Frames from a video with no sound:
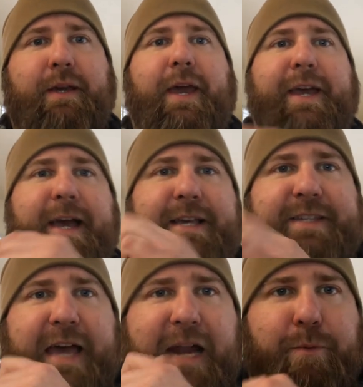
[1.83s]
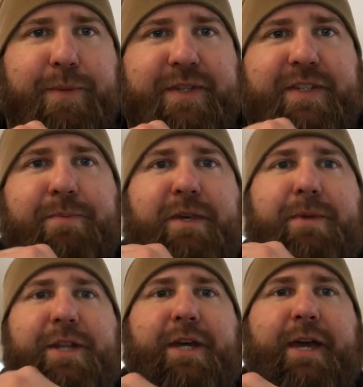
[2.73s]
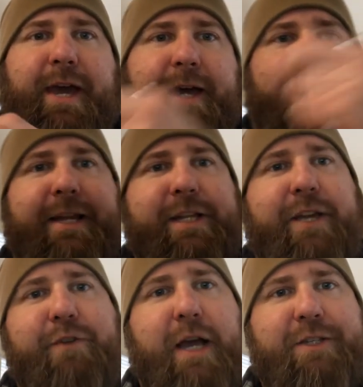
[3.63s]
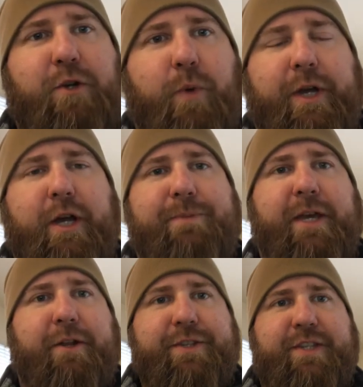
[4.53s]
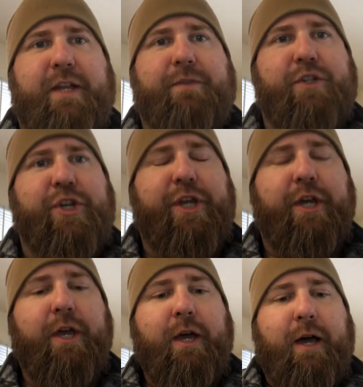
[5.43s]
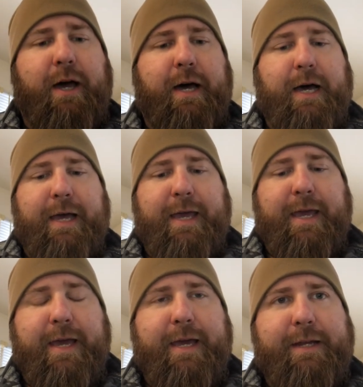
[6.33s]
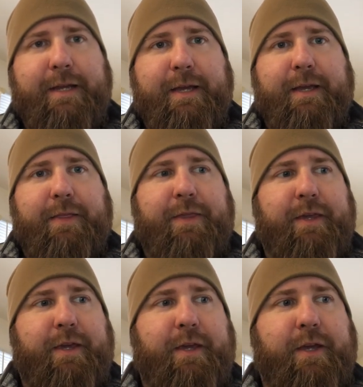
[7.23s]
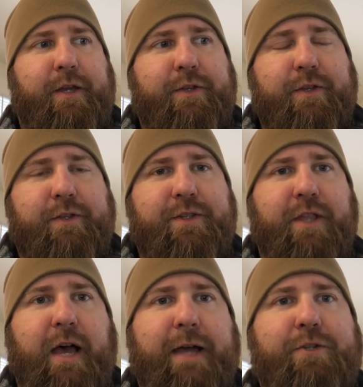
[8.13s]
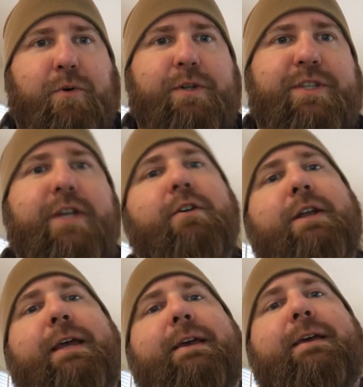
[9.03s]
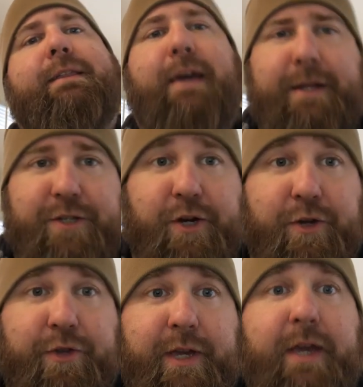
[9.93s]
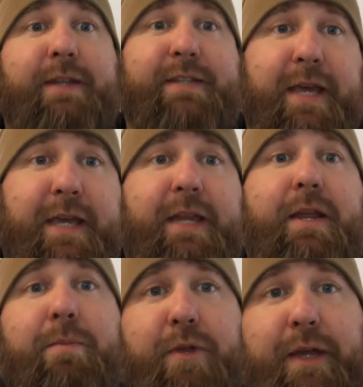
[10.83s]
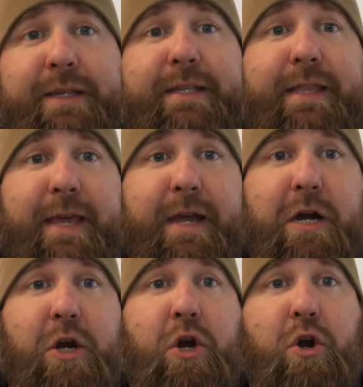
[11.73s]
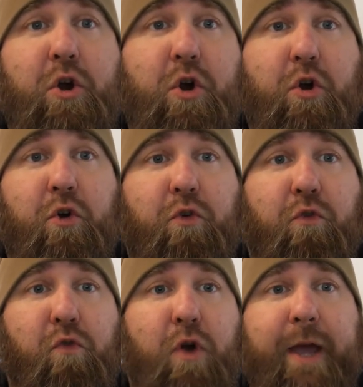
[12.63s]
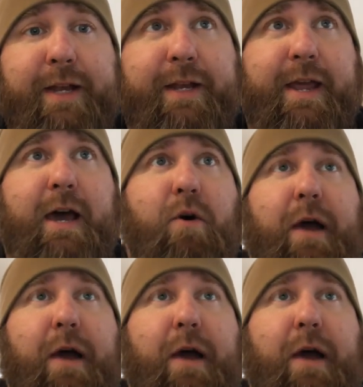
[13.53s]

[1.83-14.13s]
Hey guys, Adam with PCP Media, and I need to give you guys a quick update on the state of Virginia and the slide towards tyranny that is currently taking place there right now.